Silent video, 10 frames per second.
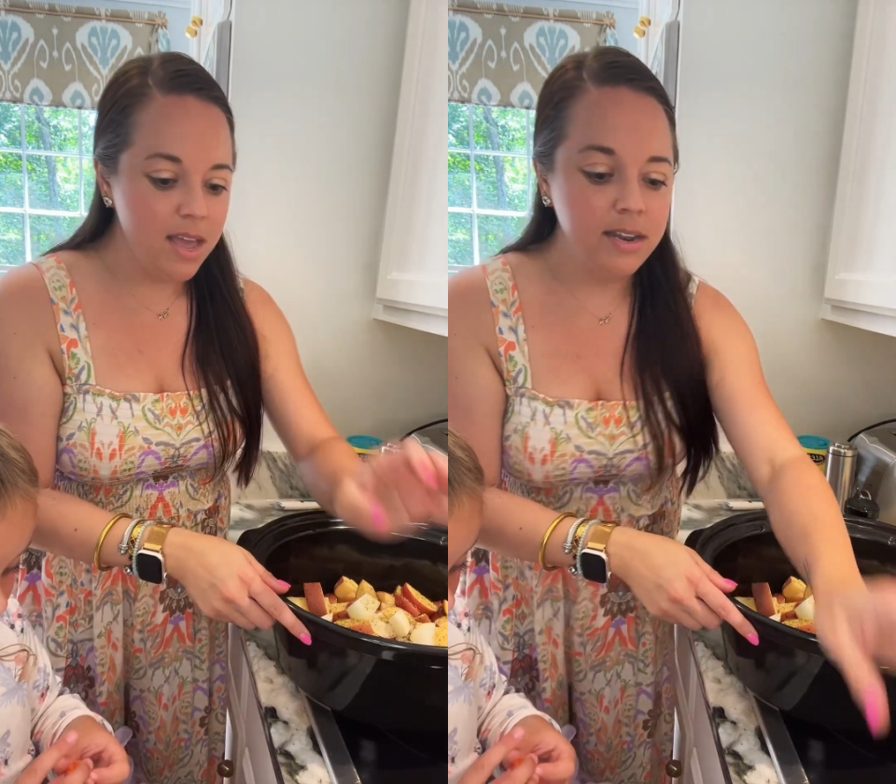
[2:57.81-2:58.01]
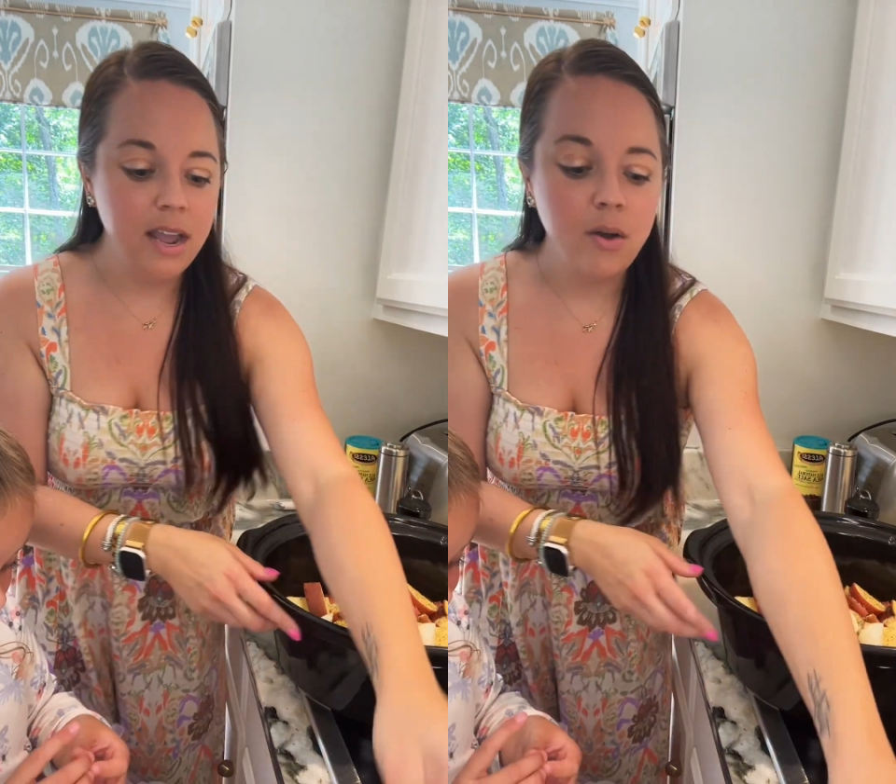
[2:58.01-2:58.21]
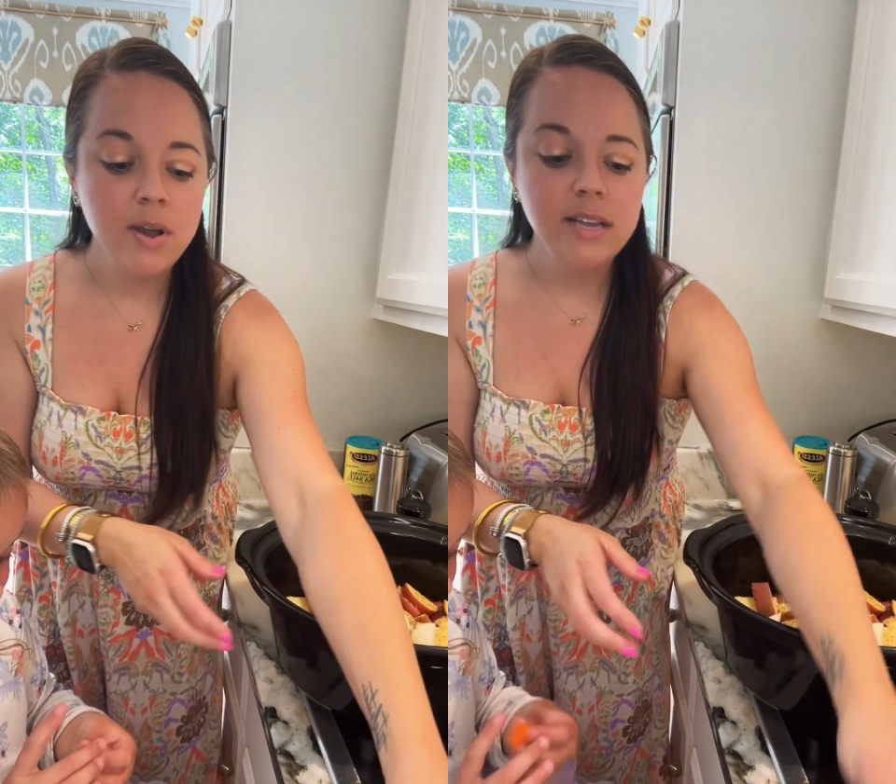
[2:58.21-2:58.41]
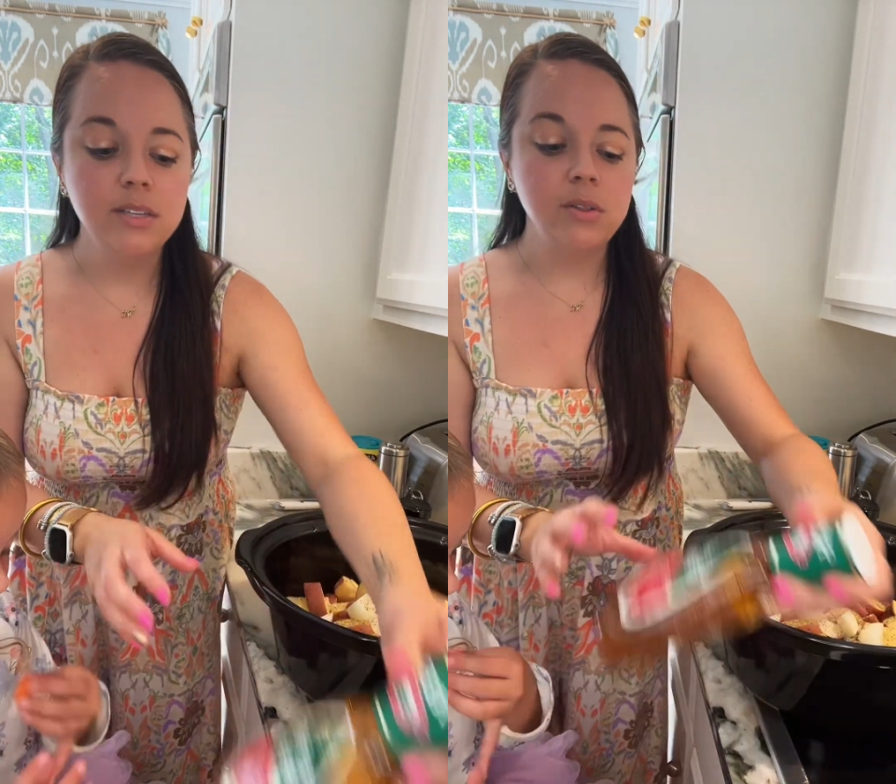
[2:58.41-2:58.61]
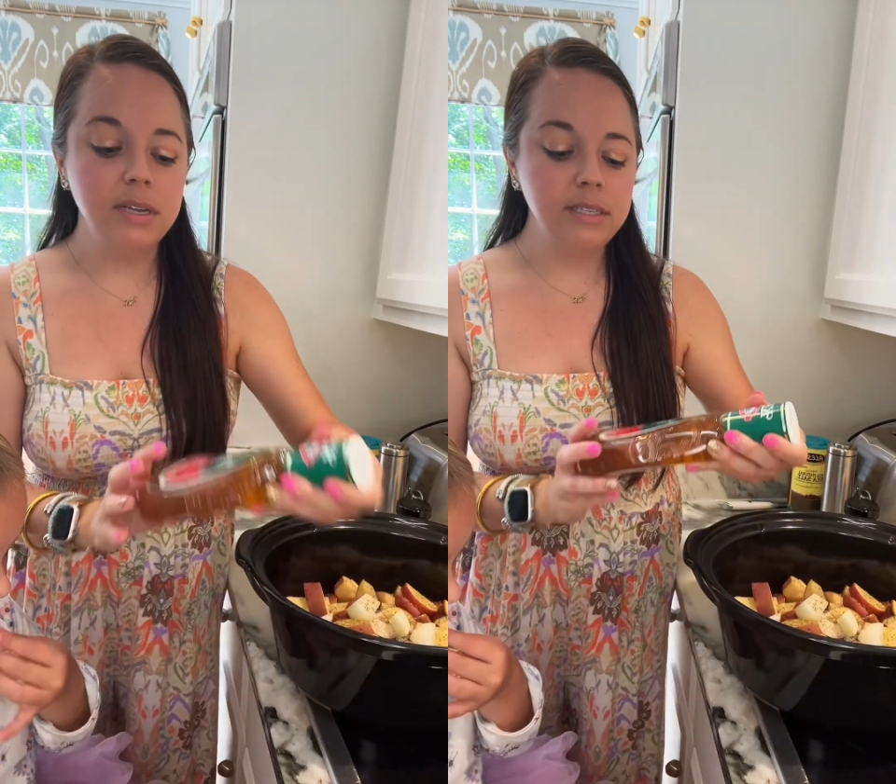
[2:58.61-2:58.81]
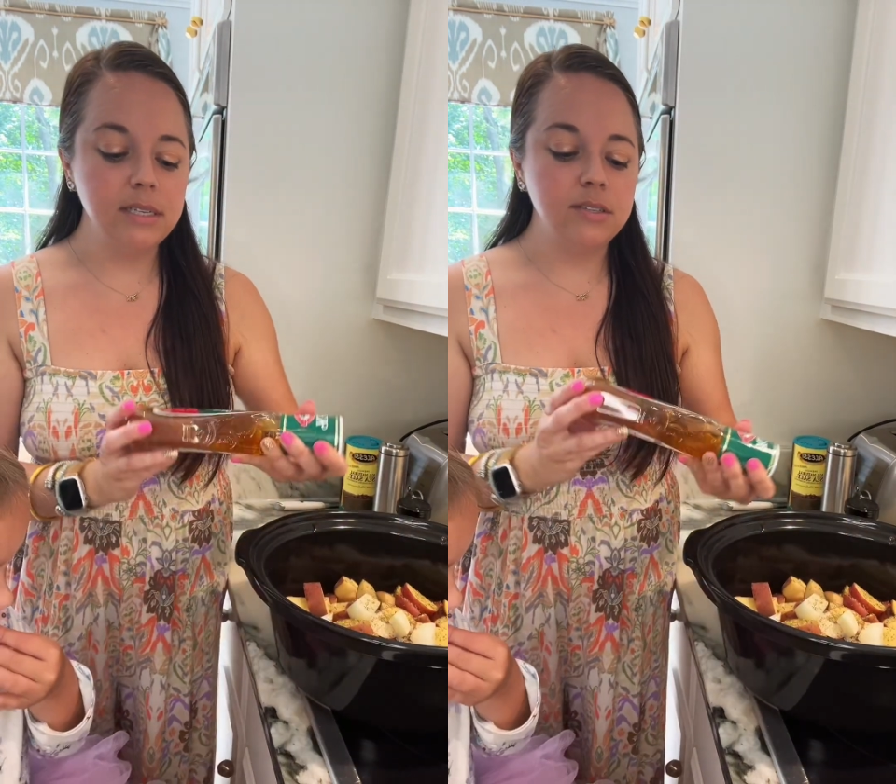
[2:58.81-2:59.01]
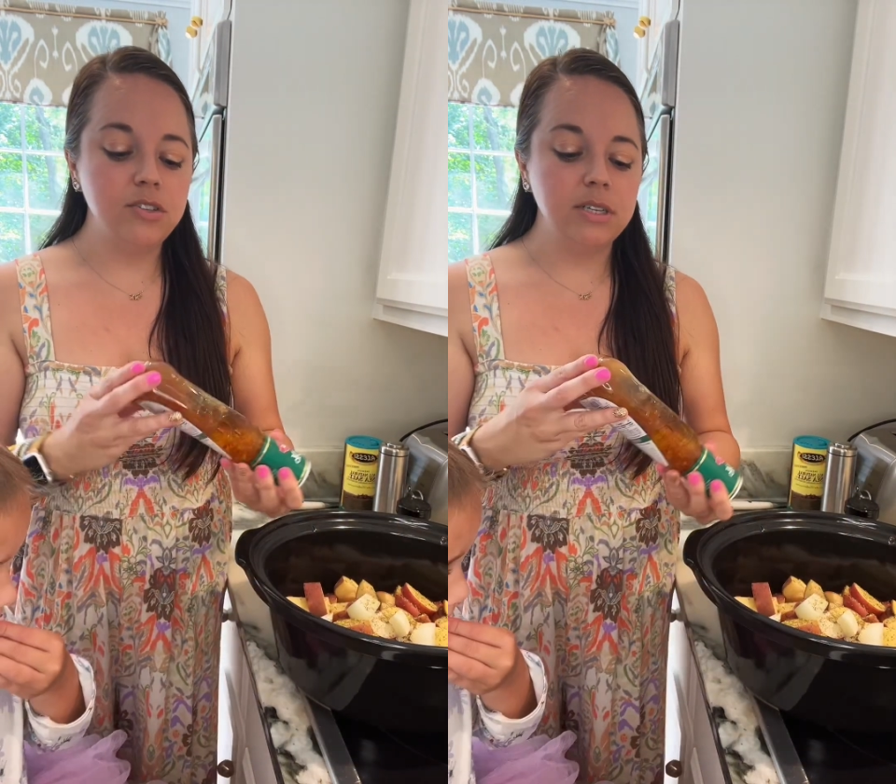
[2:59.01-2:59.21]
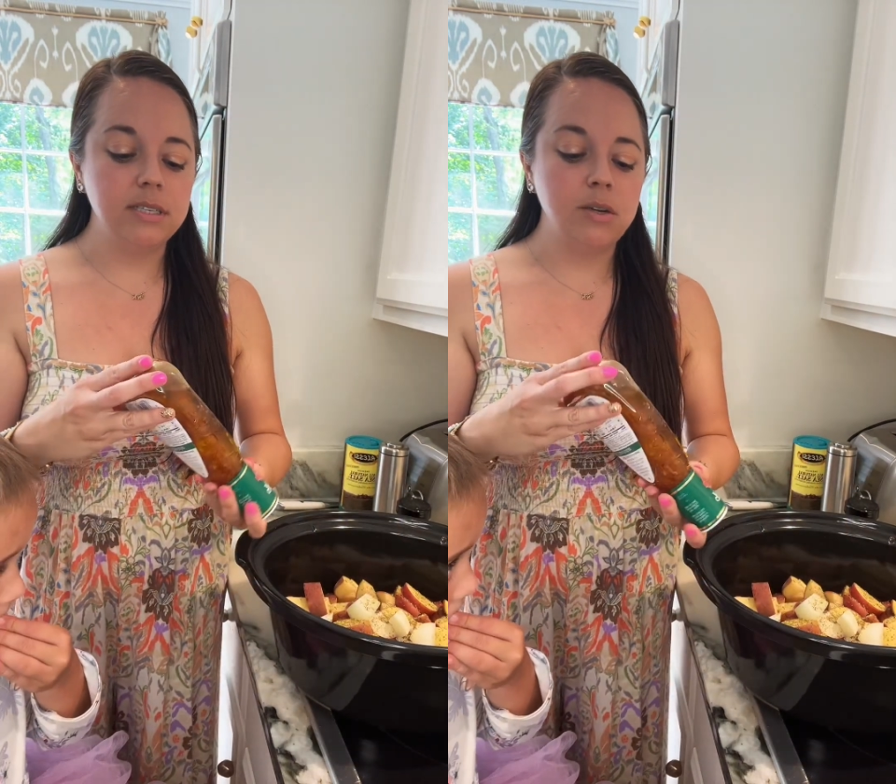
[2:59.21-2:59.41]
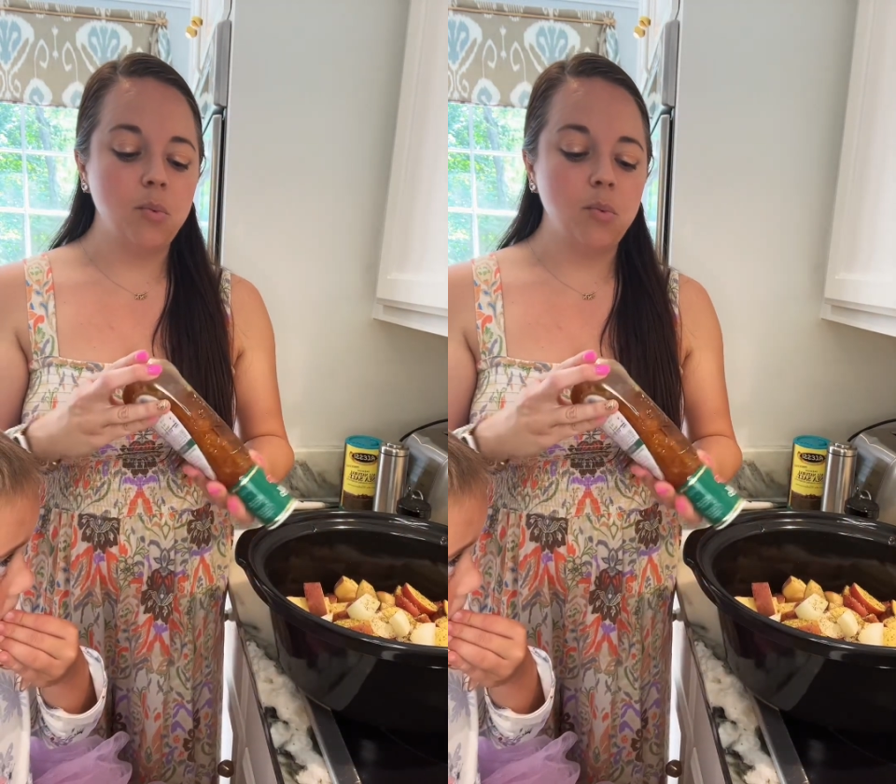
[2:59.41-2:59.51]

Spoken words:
Now, so this is just